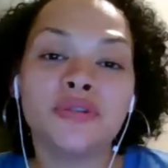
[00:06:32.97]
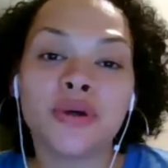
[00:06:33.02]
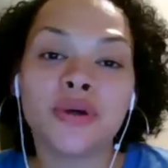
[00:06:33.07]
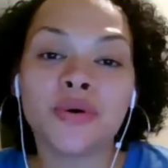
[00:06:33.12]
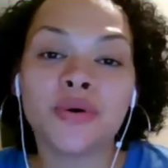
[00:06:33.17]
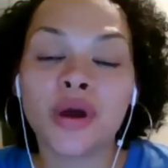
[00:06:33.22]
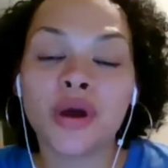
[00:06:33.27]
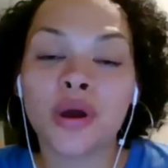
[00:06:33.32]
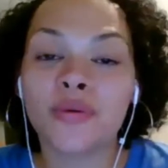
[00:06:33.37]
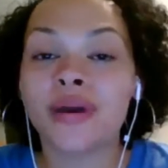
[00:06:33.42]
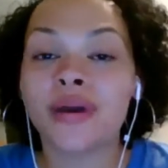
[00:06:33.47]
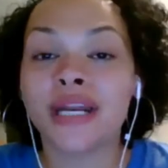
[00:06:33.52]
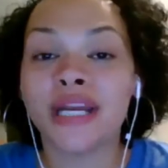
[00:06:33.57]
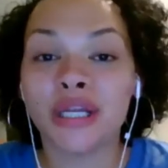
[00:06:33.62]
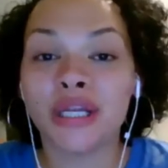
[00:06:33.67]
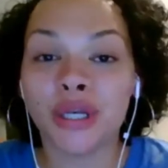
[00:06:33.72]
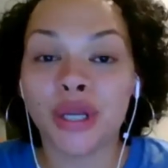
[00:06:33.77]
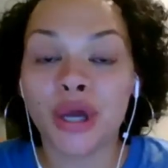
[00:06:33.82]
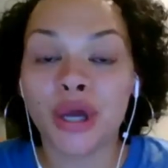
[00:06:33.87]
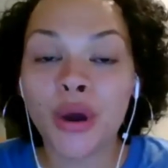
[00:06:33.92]
you don't
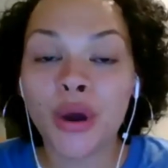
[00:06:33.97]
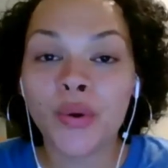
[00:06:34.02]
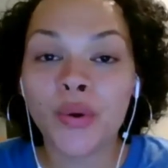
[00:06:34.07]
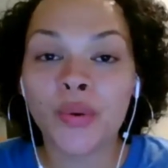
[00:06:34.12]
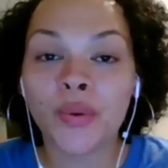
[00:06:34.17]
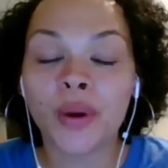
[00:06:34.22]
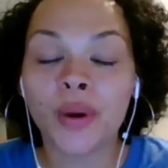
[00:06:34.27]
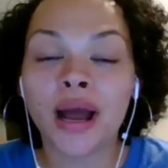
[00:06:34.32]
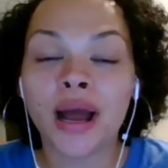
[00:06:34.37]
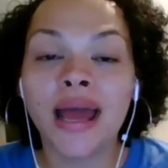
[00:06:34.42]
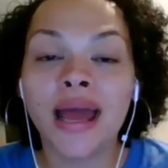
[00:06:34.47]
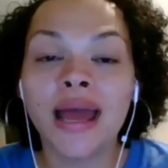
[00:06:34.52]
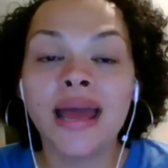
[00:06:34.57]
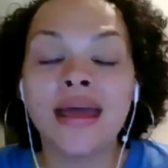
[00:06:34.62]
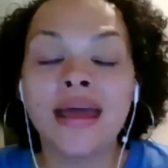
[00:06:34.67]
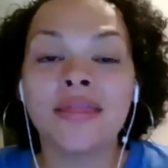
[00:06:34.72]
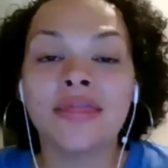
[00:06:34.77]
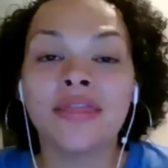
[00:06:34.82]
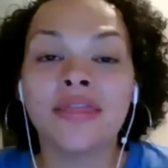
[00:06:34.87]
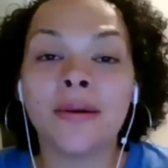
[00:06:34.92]
already know,
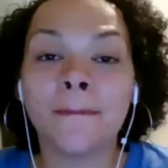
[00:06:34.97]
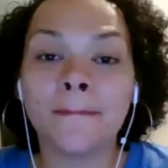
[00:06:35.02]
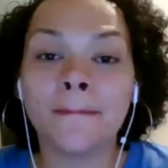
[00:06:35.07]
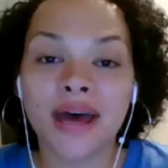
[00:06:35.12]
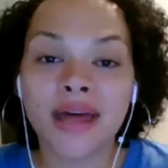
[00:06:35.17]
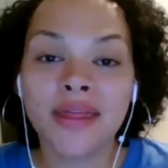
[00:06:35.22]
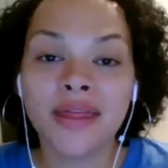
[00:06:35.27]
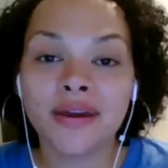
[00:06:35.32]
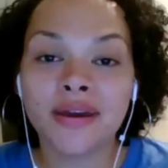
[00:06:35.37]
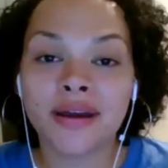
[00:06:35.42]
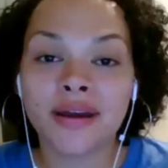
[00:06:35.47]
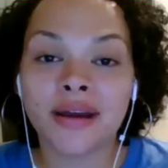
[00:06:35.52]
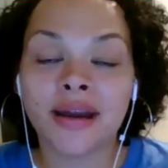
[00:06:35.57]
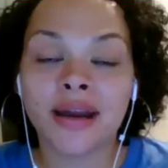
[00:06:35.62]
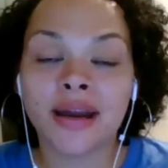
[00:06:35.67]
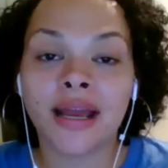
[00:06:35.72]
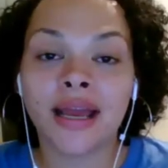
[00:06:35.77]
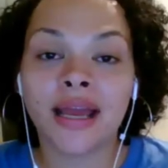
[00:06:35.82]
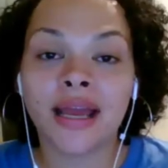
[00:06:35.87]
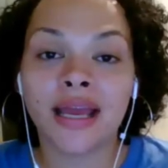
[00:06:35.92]
the
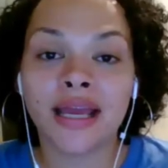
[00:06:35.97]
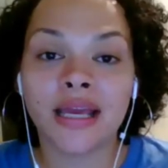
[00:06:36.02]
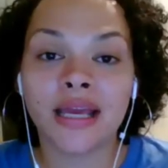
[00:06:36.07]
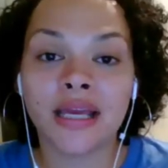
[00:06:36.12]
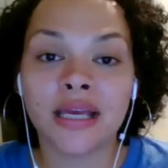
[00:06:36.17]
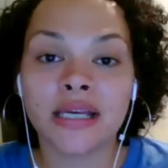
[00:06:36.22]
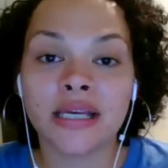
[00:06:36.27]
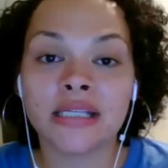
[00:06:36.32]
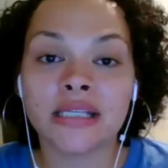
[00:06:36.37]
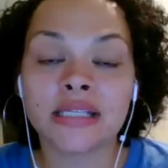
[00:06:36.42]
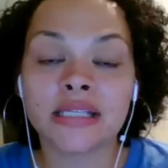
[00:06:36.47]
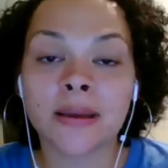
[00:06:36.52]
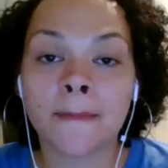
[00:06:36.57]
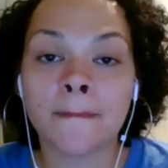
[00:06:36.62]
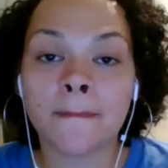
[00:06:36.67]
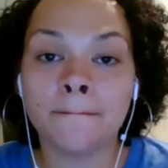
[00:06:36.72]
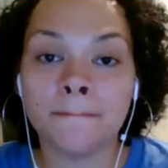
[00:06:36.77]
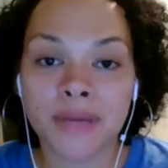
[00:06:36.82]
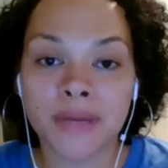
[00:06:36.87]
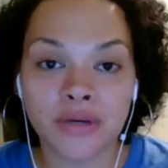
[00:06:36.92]
mother is
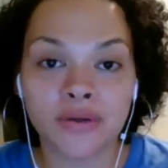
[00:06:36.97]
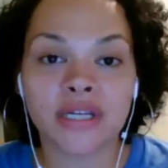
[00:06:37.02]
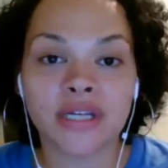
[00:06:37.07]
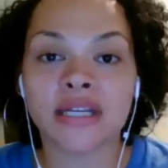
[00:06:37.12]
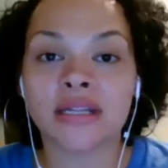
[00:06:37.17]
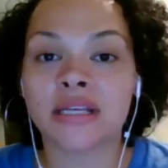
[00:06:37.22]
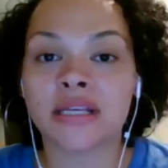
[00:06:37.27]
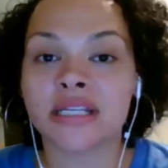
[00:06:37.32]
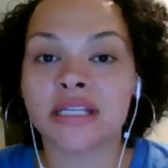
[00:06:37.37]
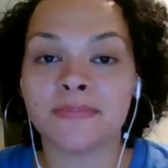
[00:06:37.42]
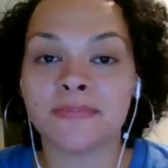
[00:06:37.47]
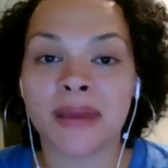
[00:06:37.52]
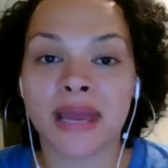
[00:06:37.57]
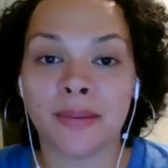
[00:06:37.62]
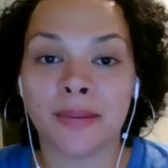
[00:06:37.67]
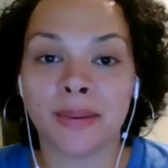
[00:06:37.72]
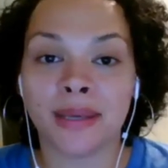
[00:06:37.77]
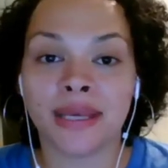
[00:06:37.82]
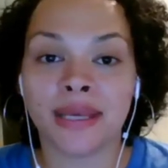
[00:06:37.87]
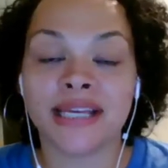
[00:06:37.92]
building this
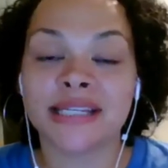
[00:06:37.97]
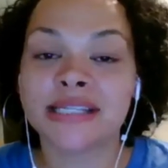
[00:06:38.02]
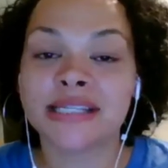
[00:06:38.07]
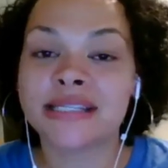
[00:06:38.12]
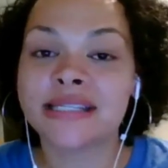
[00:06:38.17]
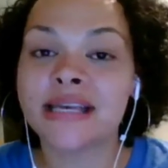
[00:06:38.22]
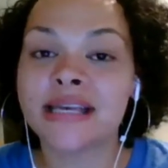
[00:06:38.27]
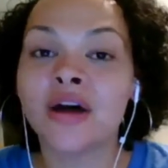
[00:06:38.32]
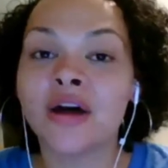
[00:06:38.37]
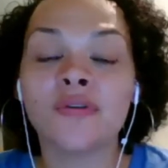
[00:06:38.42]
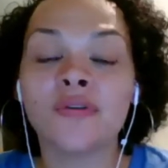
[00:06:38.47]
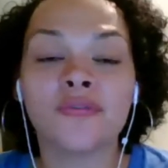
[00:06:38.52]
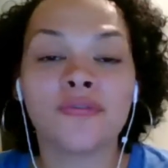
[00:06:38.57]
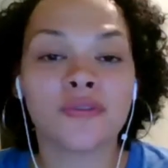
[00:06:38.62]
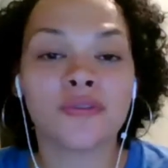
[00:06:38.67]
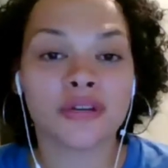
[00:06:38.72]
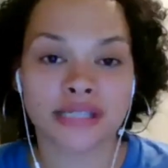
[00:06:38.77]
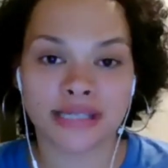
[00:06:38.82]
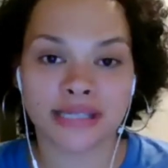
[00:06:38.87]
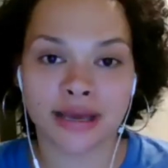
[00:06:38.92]
baby cell
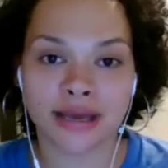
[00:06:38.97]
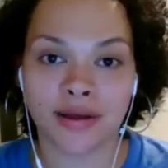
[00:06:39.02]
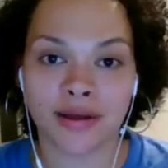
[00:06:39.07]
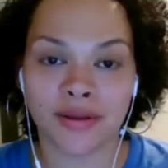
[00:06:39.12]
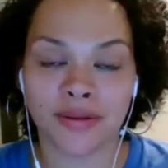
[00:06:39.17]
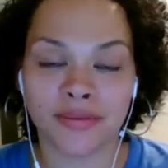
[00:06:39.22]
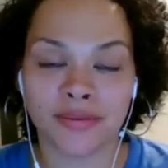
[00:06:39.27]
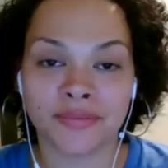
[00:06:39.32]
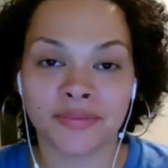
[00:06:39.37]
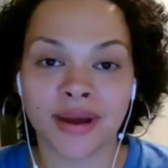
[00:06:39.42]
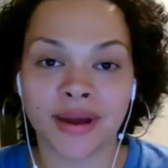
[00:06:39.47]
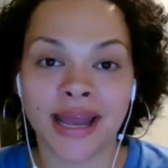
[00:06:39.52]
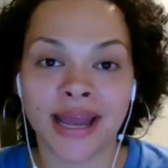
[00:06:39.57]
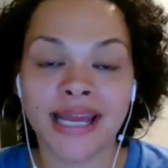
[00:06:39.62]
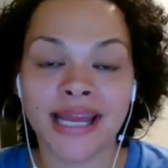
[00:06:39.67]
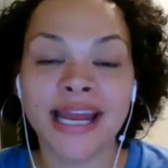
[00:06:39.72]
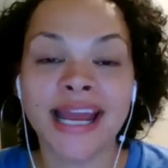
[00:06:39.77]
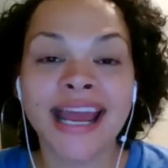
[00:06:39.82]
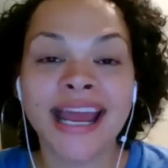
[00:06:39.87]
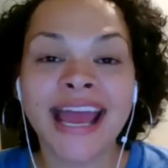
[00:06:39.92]
for cell,
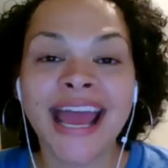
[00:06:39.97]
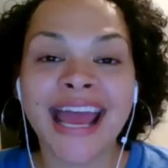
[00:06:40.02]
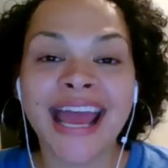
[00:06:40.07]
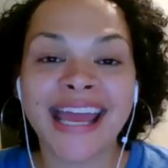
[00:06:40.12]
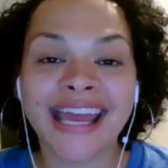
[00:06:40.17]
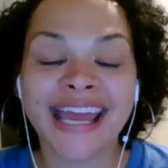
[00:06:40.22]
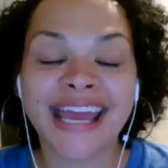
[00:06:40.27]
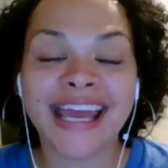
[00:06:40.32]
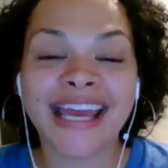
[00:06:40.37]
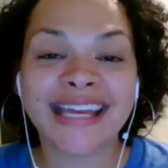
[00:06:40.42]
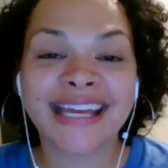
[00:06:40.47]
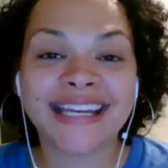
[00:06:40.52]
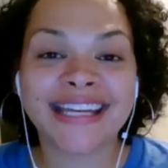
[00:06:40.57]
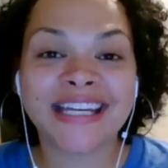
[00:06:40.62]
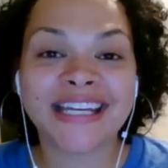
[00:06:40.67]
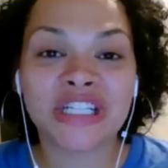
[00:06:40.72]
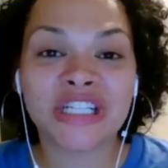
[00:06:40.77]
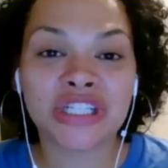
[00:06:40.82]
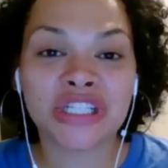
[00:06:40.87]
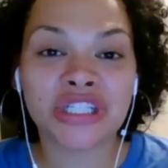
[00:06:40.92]
right?
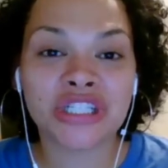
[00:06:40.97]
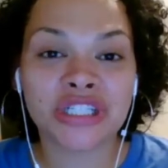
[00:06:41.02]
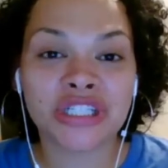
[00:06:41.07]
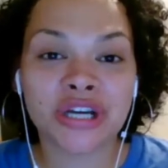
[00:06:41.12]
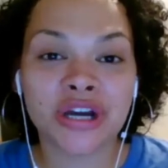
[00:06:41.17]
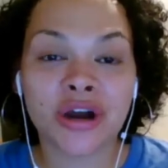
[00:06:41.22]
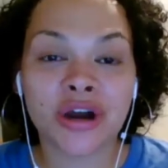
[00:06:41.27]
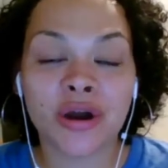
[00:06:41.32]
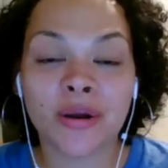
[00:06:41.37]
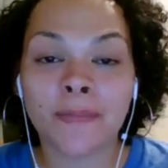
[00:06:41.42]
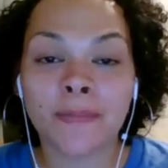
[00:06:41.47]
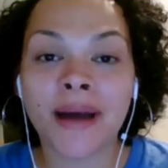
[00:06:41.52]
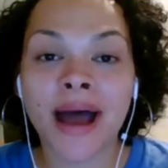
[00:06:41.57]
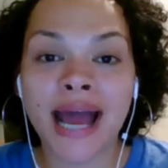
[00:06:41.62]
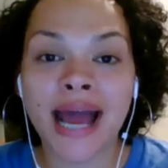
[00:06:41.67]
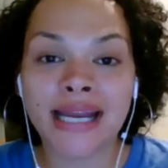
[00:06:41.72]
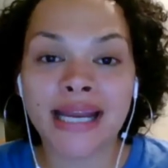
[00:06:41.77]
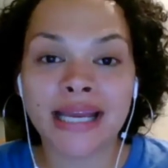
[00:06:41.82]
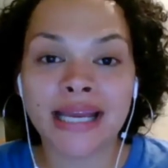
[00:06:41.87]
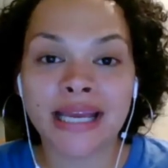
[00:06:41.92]
And her
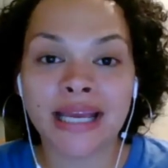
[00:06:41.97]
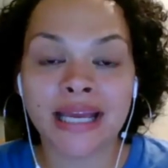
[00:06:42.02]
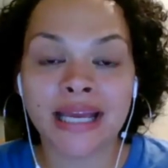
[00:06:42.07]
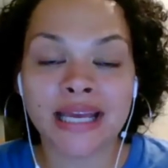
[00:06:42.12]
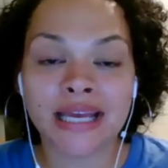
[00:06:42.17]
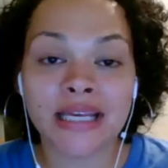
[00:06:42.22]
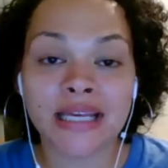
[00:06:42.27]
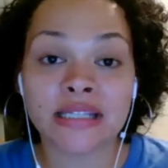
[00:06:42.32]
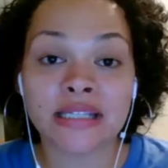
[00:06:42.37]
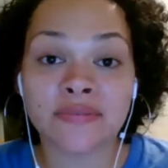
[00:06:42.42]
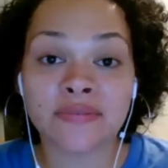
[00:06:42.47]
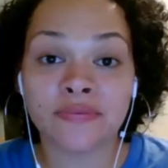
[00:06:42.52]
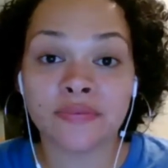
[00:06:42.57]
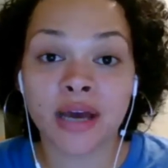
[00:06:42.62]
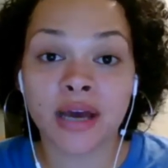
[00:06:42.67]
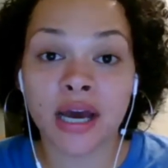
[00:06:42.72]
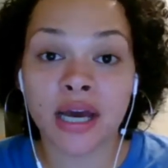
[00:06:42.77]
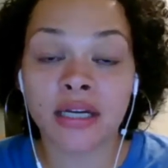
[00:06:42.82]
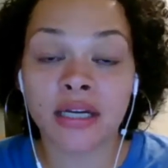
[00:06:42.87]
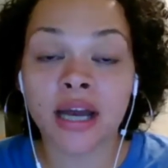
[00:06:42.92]
body is
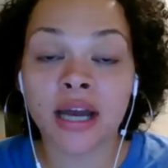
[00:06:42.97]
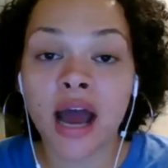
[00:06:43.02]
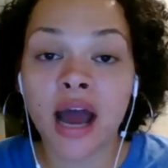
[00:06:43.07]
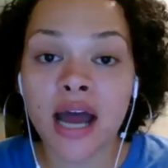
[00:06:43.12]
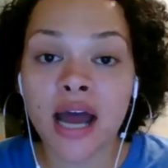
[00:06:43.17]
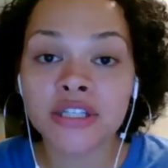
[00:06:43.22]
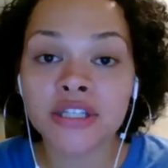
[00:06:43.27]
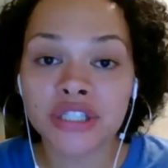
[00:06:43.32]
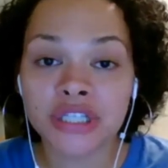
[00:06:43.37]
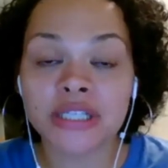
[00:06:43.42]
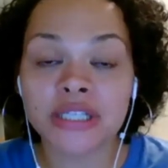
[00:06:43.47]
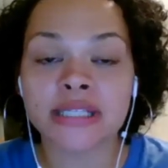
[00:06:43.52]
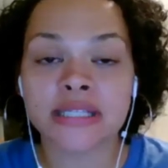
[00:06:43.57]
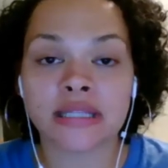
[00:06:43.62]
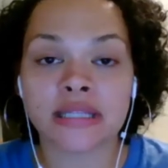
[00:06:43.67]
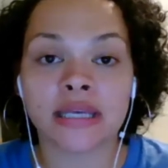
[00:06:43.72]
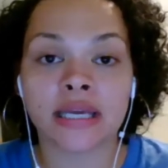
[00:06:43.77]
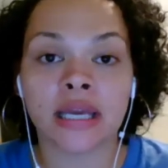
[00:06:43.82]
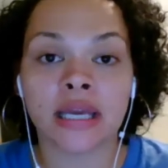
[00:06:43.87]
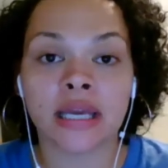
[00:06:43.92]

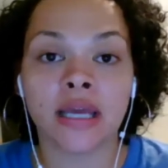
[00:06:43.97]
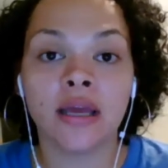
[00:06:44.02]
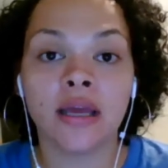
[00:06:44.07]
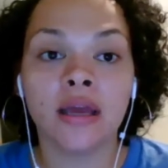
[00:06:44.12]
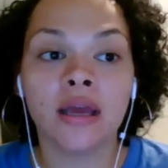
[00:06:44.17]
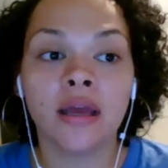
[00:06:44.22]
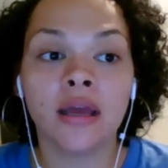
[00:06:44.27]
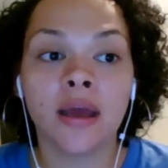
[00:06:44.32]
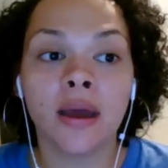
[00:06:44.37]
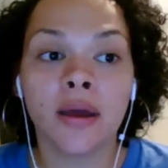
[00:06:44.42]
unconsciously